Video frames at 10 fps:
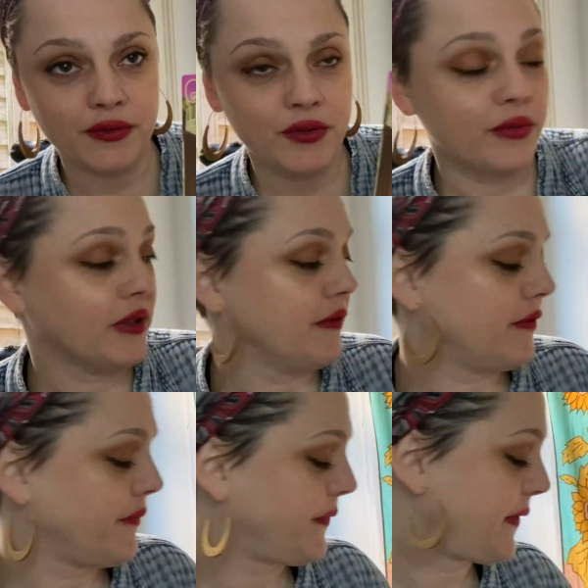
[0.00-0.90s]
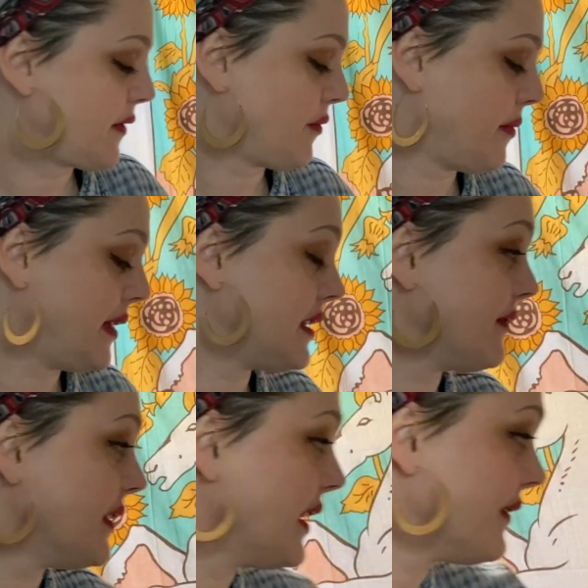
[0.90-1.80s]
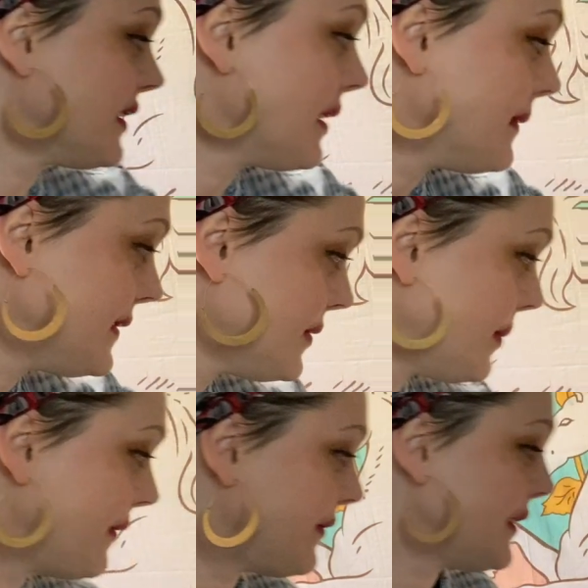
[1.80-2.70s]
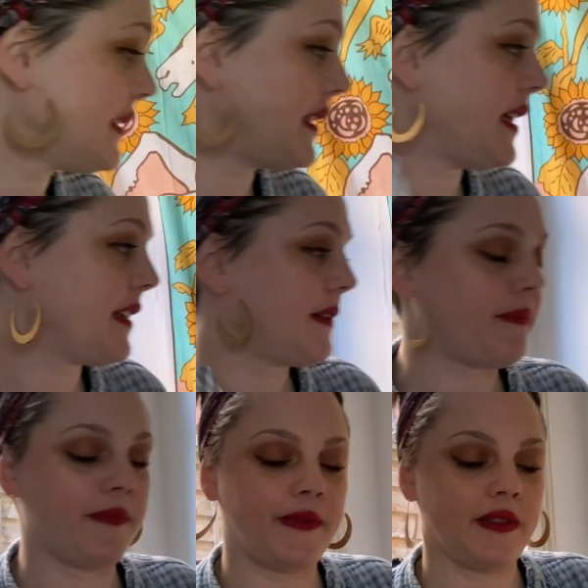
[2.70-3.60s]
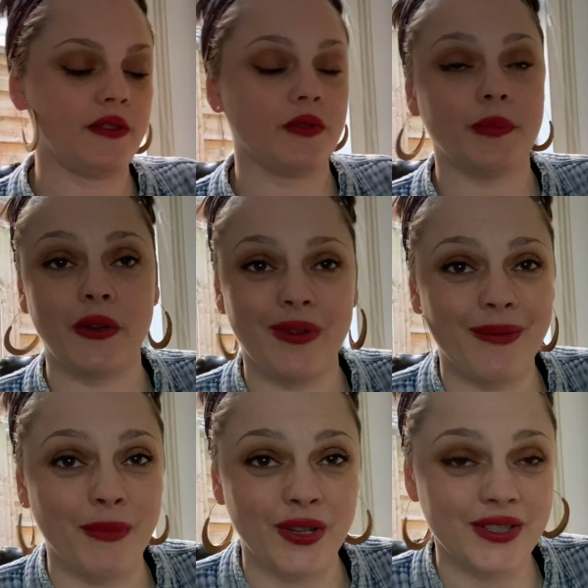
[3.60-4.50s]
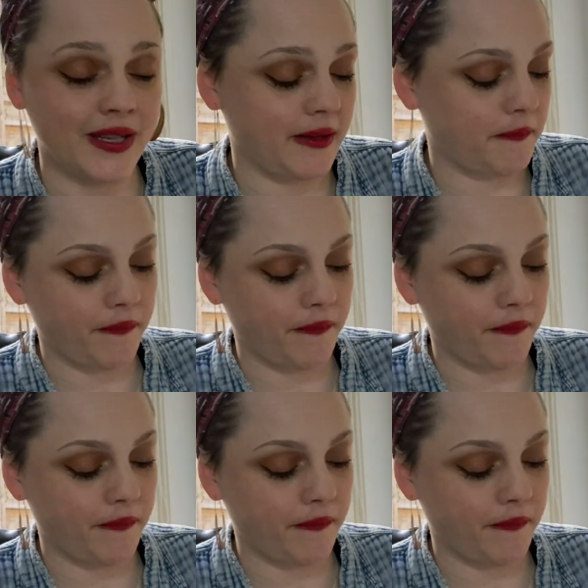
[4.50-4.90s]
True Love. Romance of a Lifetime. This is my first deck. This was my grandma's deck.